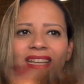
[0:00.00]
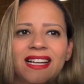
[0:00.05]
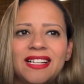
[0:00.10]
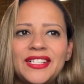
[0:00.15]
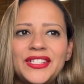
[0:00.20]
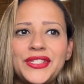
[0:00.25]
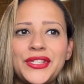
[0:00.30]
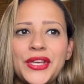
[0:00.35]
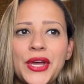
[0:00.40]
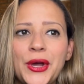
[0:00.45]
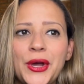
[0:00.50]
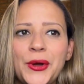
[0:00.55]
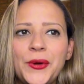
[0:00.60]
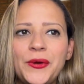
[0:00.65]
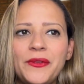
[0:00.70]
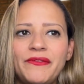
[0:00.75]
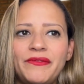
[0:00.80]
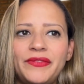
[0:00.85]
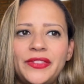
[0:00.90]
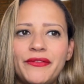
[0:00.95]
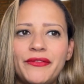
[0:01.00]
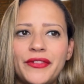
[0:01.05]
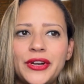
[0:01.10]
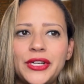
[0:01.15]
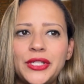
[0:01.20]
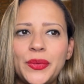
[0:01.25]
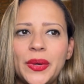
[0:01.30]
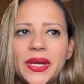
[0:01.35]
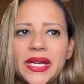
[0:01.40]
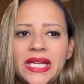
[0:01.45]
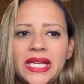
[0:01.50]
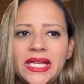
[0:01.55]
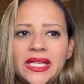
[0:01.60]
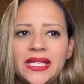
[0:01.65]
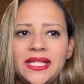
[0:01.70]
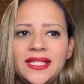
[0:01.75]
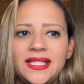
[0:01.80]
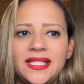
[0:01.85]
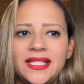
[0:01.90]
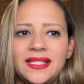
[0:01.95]
So the first one
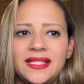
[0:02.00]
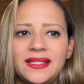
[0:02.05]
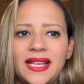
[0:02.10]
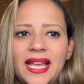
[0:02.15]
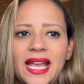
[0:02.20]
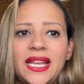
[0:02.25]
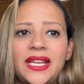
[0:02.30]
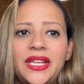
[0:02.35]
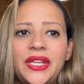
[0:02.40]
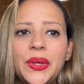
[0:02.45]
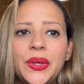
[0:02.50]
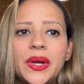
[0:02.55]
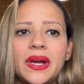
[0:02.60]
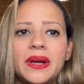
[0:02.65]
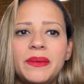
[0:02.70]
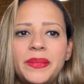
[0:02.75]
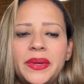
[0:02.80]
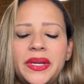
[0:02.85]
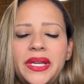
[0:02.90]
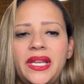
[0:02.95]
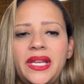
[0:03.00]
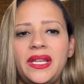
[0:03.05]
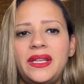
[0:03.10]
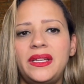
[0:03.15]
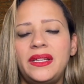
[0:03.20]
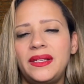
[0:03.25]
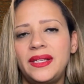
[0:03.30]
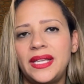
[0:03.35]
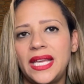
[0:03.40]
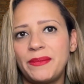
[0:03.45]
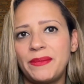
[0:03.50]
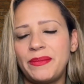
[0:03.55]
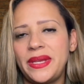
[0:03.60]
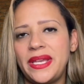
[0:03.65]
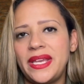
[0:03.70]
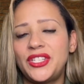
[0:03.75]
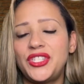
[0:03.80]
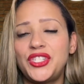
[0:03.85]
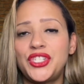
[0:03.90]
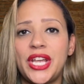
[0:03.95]
is a new company can be
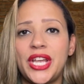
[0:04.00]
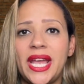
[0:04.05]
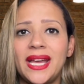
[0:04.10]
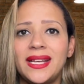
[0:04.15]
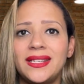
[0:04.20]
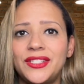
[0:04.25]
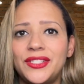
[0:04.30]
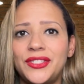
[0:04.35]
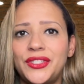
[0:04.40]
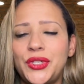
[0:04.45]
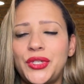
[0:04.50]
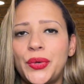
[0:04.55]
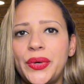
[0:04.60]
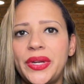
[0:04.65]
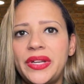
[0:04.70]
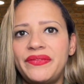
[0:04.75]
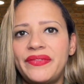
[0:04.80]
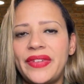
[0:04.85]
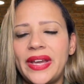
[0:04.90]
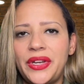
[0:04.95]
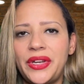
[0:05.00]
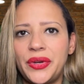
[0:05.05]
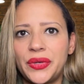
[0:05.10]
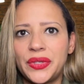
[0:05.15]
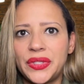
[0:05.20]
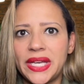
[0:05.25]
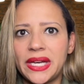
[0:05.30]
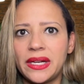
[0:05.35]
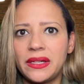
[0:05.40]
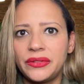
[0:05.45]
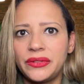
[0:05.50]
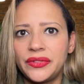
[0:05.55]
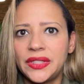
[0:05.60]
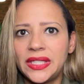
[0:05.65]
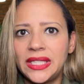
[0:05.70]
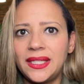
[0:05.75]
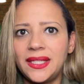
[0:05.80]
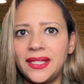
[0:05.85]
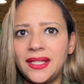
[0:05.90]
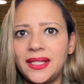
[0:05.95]
a chance to reinvent yourself.
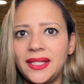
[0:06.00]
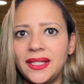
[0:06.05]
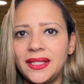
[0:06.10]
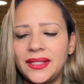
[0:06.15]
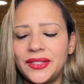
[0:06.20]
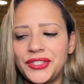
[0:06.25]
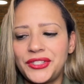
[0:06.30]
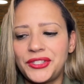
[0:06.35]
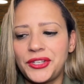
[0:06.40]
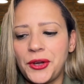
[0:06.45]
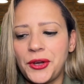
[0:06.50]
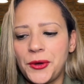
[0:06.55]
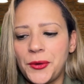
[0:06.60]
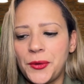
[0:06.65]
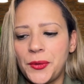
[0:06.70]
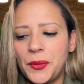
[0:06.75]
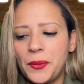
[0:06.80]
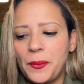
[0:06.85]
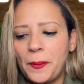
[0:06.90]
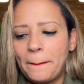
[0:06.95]
So